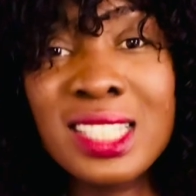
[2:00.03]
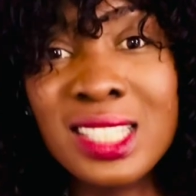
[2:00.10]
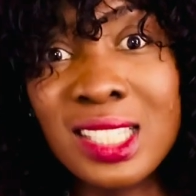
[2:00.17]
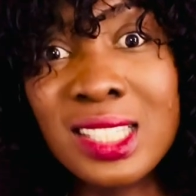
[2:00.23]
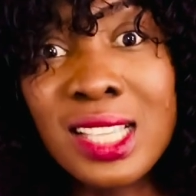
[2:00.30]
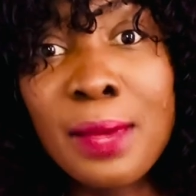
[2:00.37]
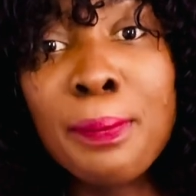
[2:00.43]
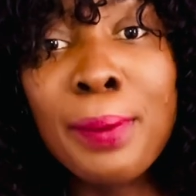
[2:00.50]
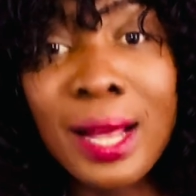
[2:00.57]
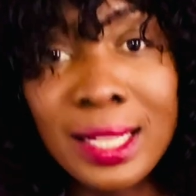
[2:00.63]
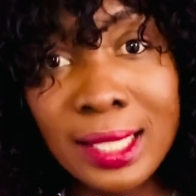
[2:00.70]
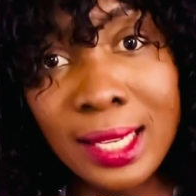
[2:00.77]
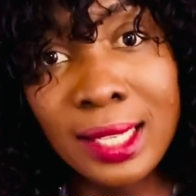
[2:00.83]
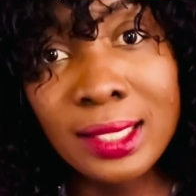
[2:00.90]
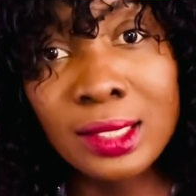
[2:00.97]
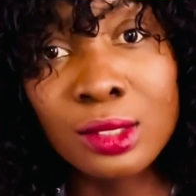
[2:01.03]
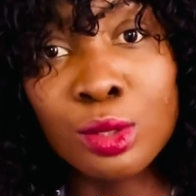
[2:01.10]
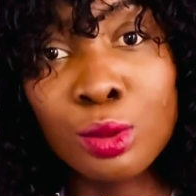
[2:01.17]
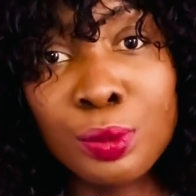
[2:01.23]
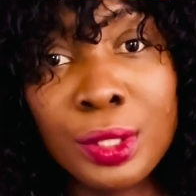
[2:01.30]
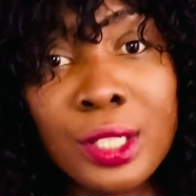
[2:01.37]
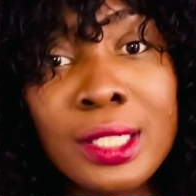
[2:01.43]
the same pattern,
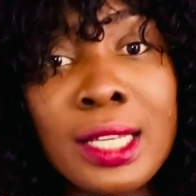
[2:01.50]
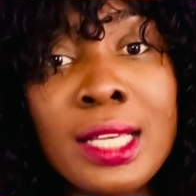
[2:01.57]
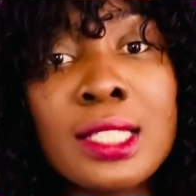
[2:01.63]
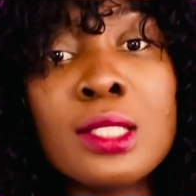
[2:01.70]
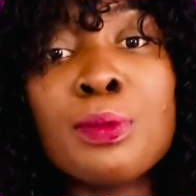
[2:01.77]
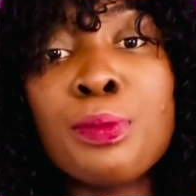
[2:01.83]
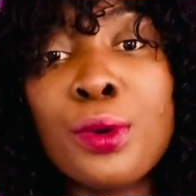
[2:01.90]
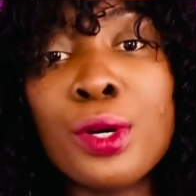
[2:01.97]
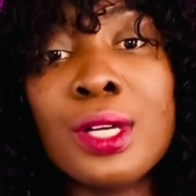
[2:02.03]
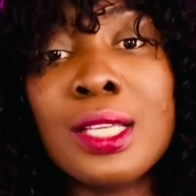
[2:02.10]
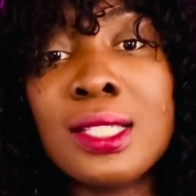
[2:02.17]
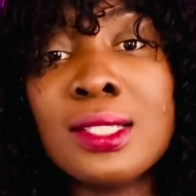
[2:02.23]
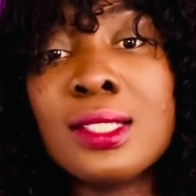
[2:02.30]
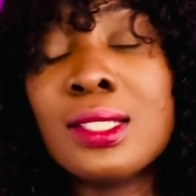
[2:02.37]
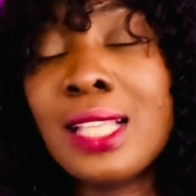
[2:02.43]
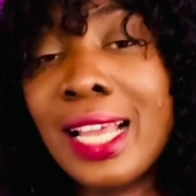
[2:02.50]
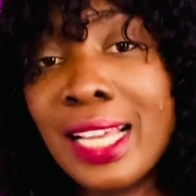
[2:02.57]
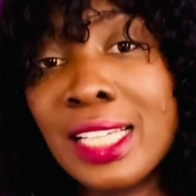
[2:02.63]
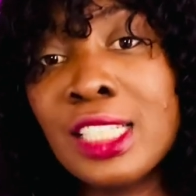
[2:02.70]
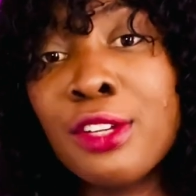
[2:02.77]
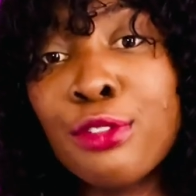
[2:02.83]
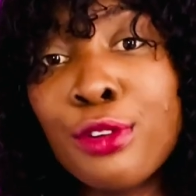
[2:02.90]
to be honest, but it's
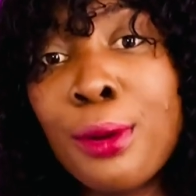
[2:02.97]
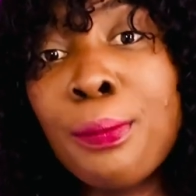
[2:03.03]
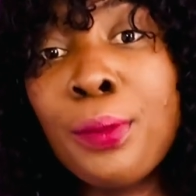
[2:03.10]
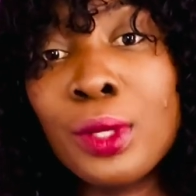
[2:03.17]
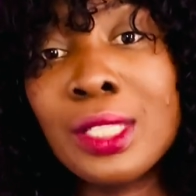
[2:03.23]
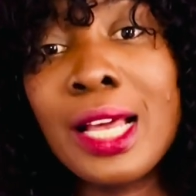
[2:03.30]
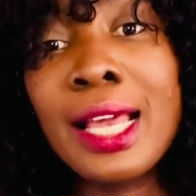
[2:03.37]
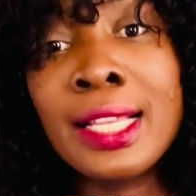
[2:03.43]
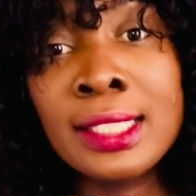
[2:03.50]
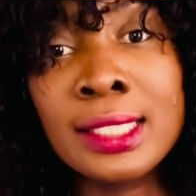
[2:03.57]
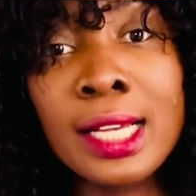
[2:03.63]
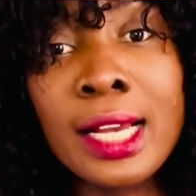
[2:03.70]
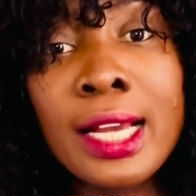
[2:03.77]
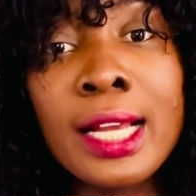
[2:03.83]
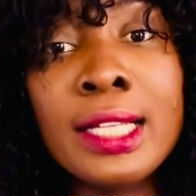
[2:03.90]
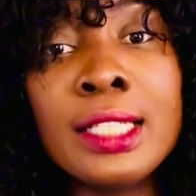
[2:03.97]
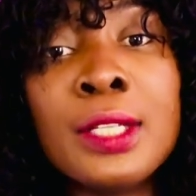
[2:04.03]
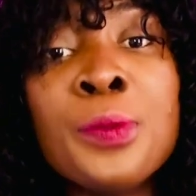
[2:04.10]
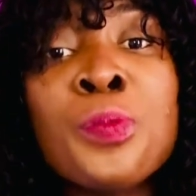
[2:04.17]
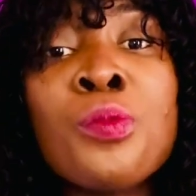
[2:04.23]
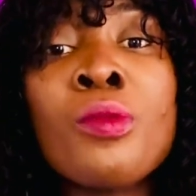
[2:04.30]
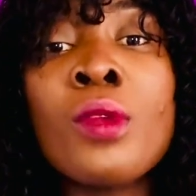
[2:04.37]
like a different portal
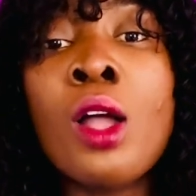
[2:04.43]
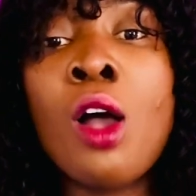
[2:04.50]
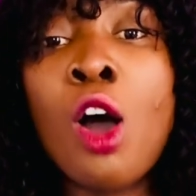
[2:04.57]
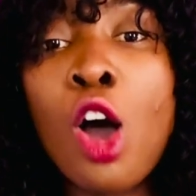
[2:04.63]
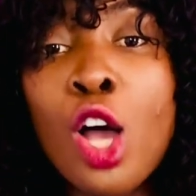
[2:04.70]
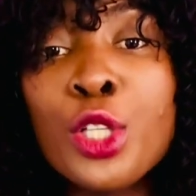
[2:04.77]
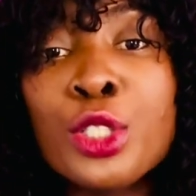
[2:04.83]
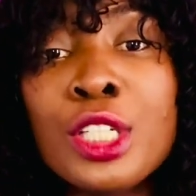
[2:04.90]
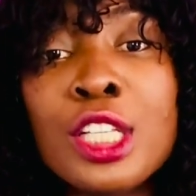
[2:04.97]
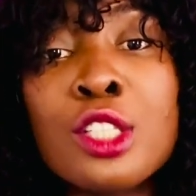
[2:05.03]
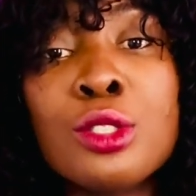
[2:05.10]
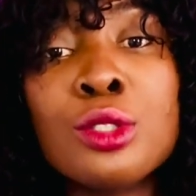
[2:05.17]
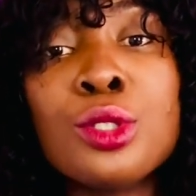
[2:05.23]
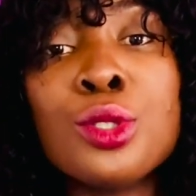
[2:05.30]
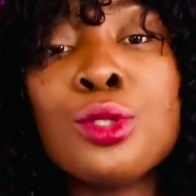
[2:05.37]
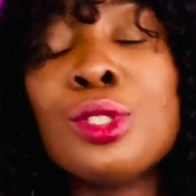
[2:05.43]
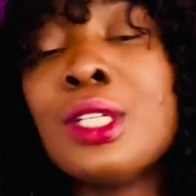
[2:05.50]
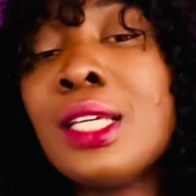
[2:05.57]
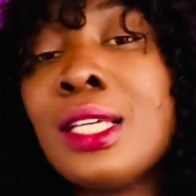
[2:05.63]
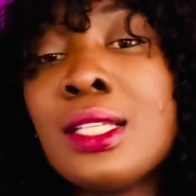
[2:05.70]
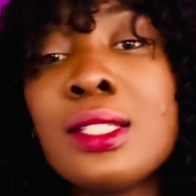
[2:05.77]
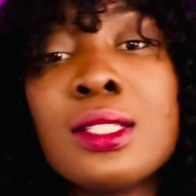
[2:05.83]
entirely. All you need to
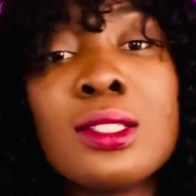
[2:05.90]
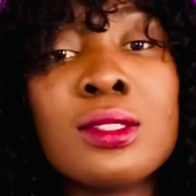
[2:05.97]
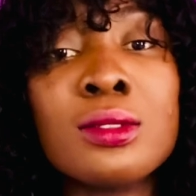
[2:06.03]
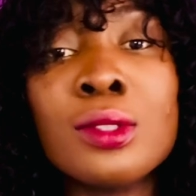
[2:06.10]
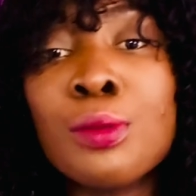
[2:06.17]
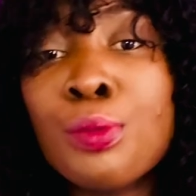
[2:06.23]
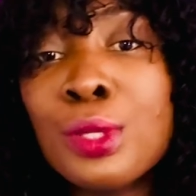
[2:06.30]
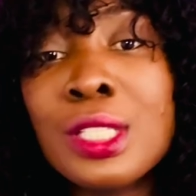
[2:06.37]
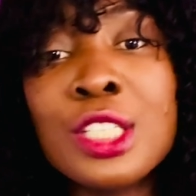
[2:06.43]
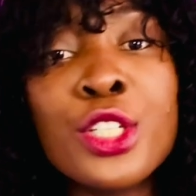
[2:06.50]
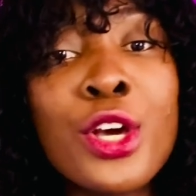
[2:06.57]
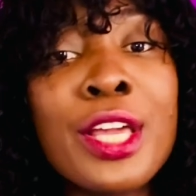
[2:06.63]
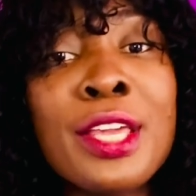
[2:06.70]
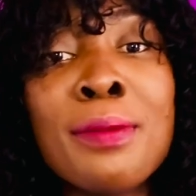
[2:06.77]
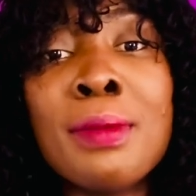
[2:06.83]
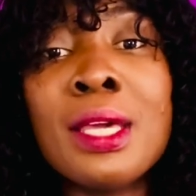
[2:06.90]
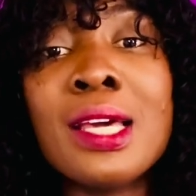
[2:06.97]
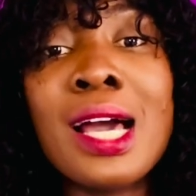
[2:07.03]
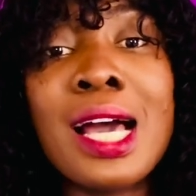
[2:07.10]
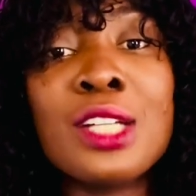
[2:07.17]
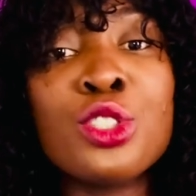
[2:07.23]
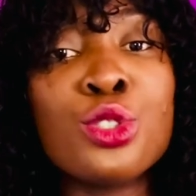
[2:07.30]
do is put in your
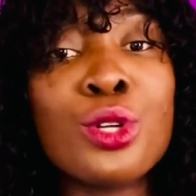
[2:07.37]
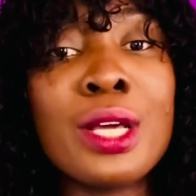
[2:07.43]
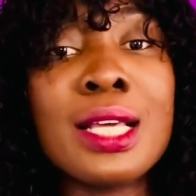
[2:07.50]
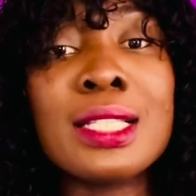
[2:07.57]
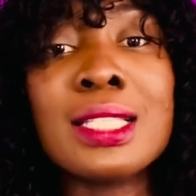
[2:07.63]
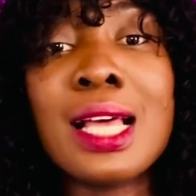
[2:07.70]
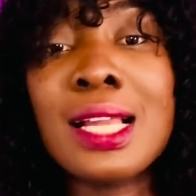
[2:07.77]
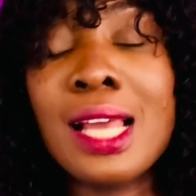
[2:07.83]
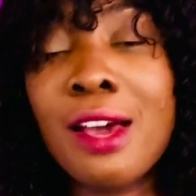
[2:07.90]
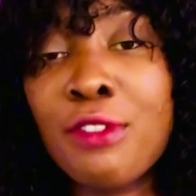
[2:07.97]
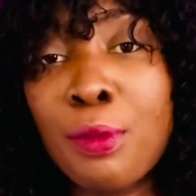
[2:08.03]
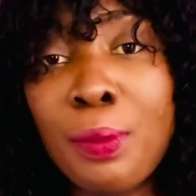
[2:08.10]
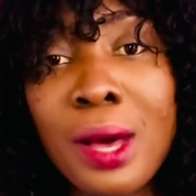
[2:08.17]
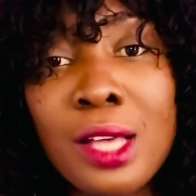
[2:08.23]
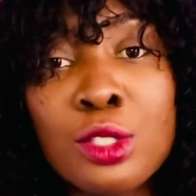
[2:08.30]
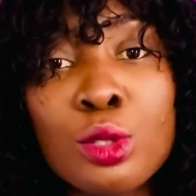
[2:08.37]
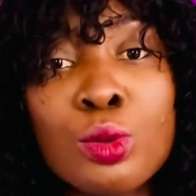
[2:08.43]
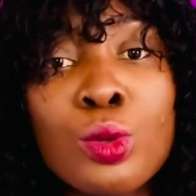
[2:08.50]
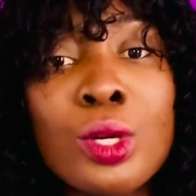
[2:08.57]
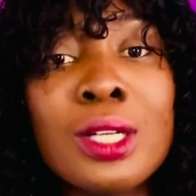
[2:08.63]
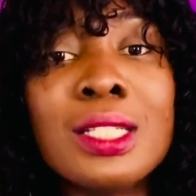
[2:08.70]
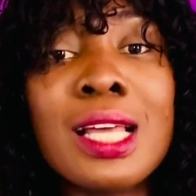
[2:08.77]
email address and have a
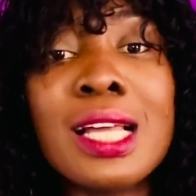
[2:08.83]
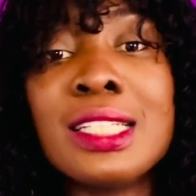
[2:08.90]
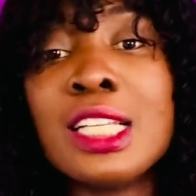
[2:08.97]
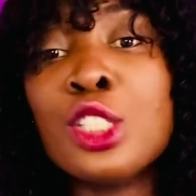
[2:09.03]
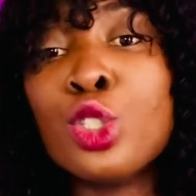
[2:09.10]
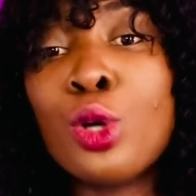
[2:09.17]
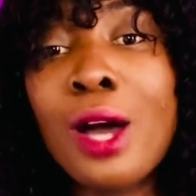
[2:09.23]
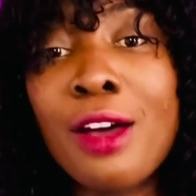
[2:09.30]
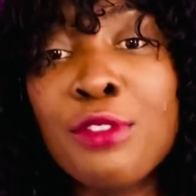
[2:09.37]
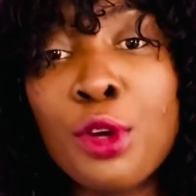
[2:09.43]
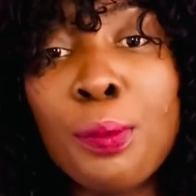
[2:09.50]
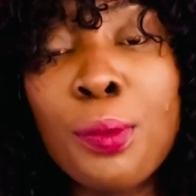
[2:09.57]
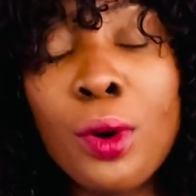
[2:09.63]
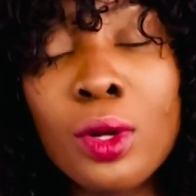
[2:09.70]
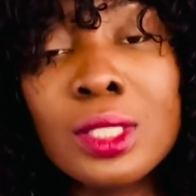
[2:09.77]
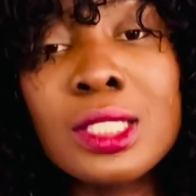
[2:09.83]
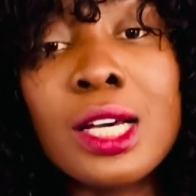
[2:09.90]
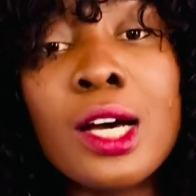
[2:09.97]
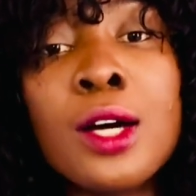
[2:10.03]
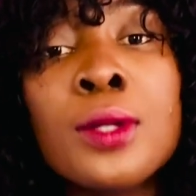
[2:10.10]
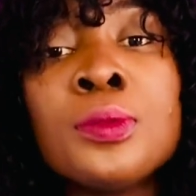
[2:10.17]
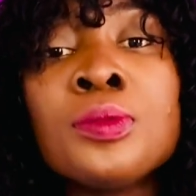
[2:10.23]
password, and then you have your
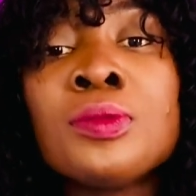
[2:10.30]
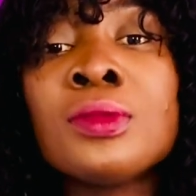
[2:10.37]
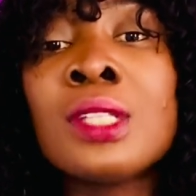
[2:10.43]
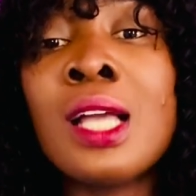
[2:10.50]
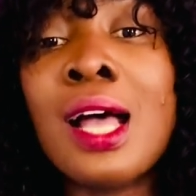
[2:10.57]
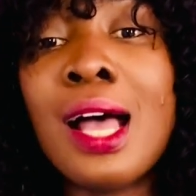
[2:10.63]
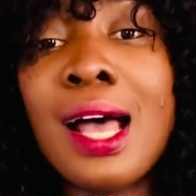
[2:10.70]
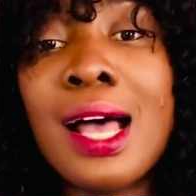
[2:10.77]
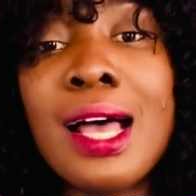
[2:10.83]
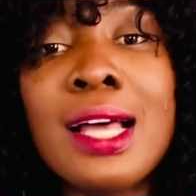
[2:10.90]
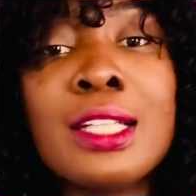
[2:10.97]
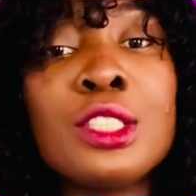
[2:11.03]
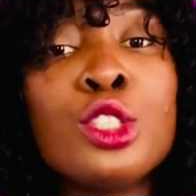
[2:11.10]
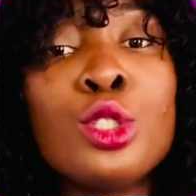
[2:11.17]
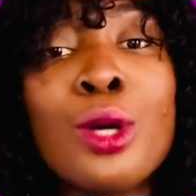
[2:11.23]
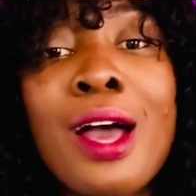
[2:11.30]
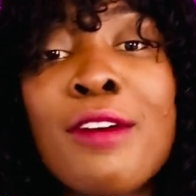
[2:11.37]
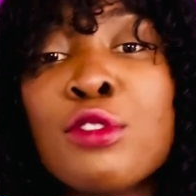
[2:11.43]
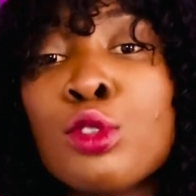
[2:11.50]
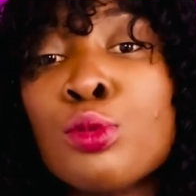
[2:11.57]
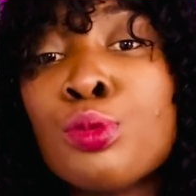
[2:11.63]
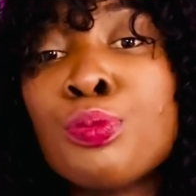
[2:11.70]
portal. And you
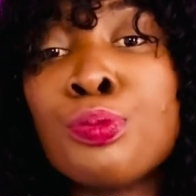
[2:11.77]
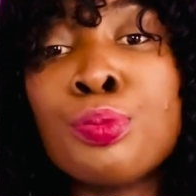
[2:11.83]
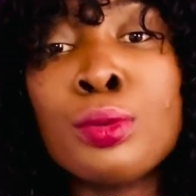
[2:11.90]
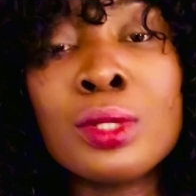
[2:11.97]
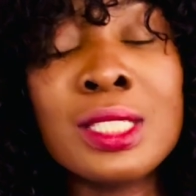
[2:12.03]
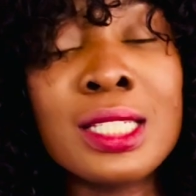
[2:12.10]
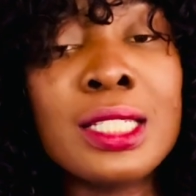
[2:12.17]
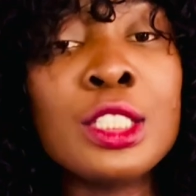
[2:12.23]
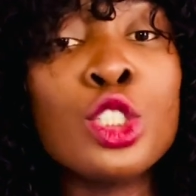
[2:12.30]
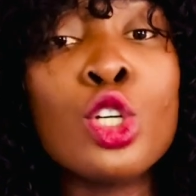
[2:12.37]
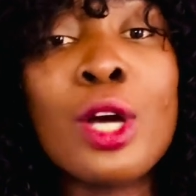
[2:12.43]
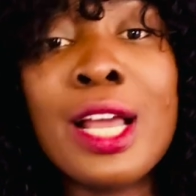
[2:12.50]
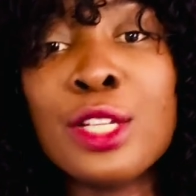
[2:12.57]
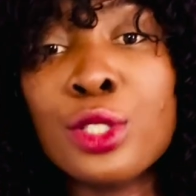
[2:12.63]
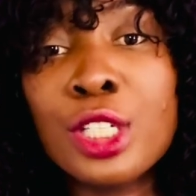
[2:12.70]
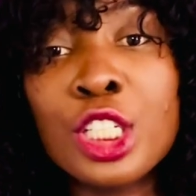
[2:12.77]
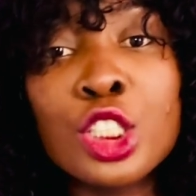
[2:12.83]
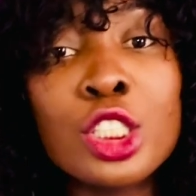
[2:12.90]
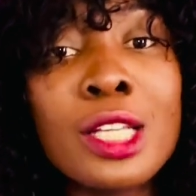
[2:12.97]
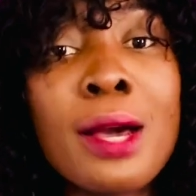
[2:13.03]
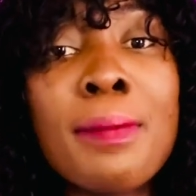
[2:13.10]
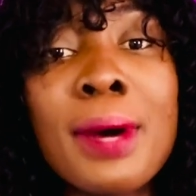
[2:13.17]
have to put in your
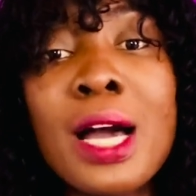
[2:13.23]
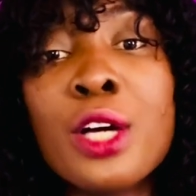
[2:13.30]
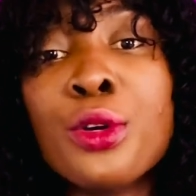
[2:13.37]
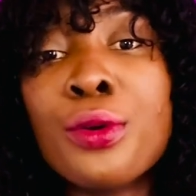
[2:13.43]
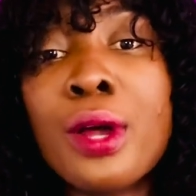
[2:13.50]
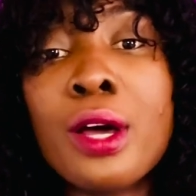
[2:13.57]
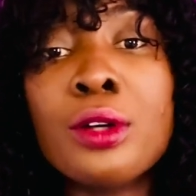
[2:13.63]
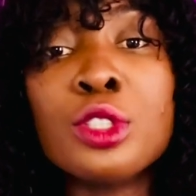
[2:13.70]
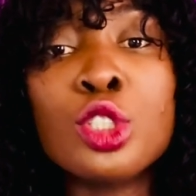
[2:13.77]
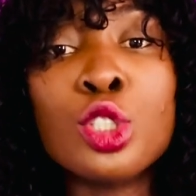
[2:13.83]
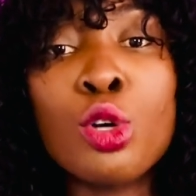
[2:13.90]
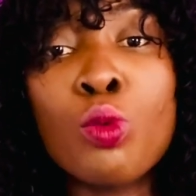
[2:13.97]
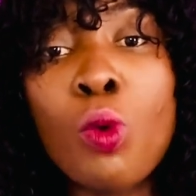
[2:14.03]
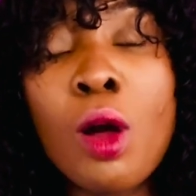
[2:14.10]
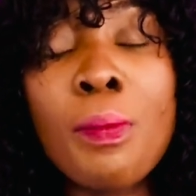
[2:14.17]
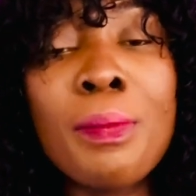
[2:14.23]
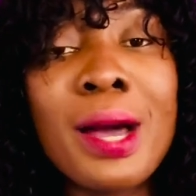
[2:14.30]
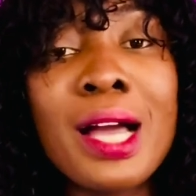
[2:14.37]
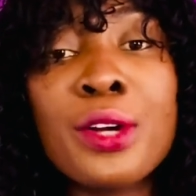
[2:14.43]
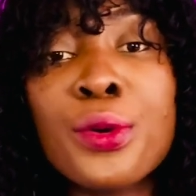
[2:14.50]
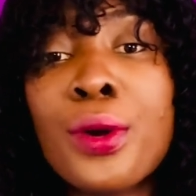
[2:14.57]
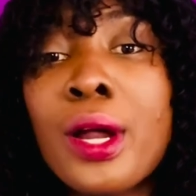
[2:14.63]
educational background, your work
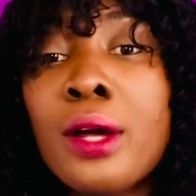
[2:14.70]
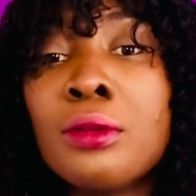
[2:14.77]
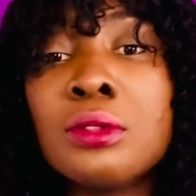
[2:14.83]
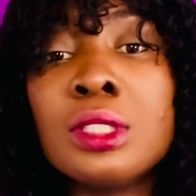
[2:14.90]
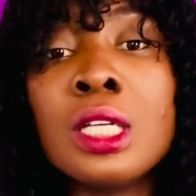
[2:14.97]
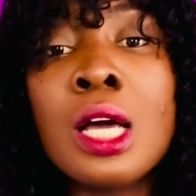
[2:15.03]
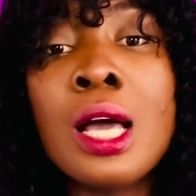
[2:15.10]
background,